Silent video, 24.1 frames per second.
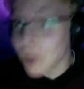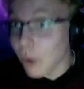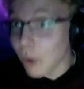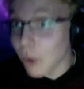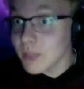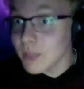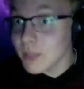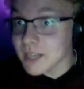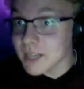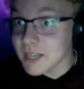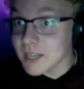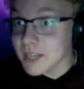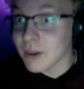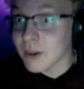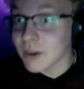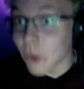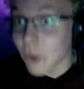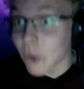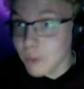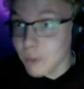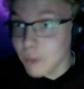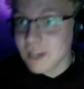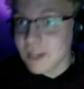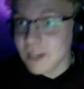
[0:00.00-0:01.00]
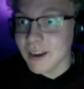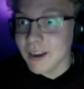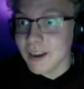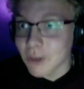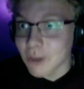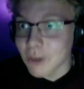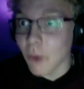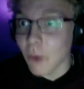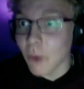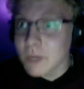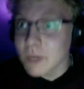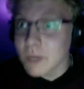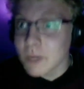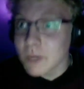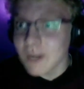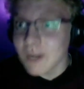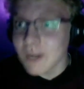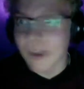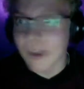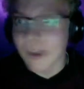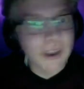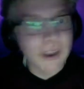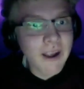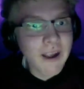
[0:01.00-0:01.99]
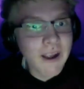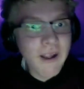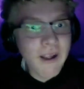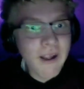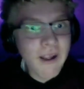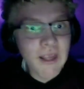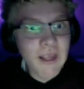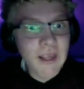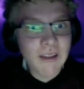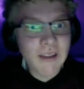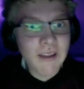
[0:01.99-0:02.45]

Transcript: was here. Cole was Cole on. Who does